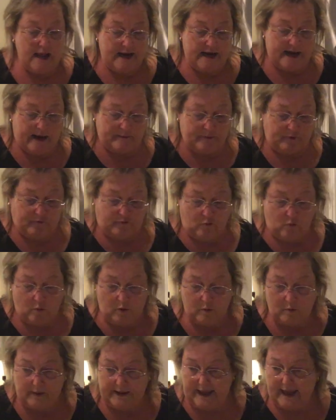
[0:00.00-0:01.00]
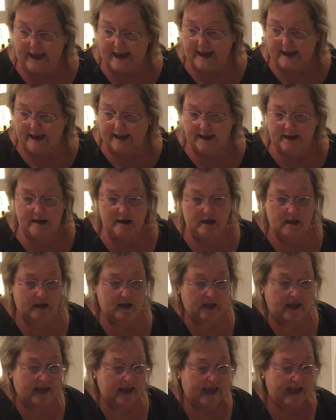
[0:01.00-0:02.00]
Now before we add
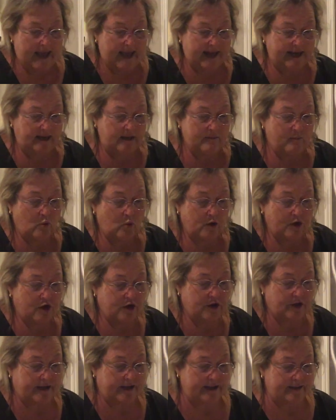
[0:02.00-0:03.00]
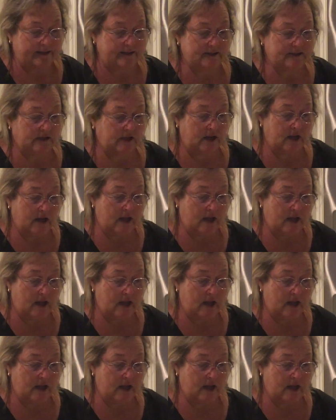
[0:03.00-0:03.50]
any more cookies,